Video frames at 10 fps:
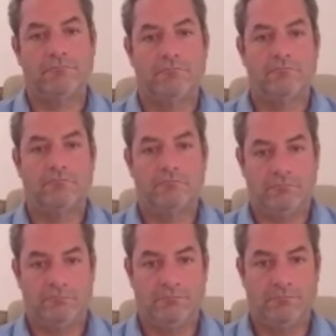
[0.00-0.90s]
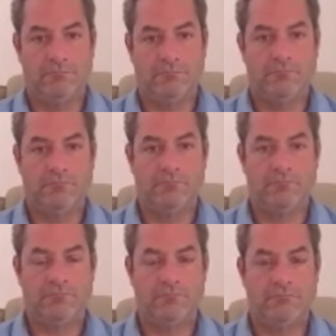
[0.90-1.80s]

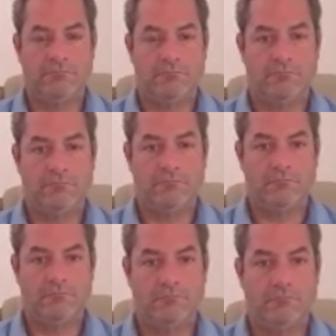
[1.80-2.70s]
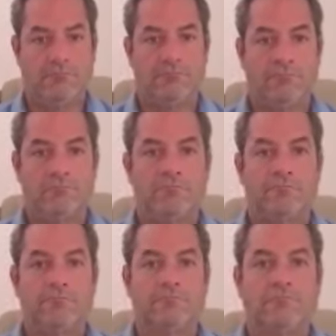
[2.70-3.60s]

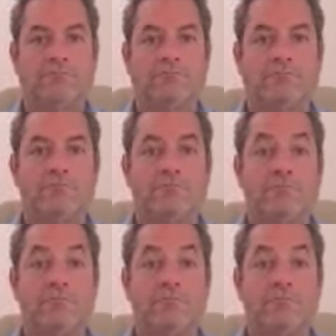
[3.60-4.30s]
No words are spoken by the person on screen.